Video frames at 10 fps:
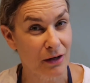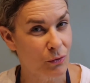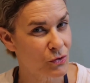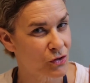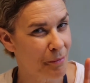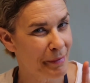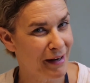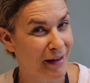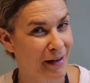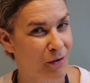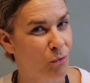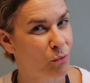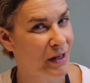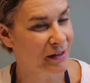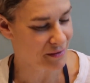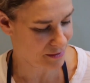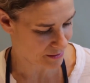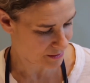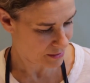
and also a bit like wind.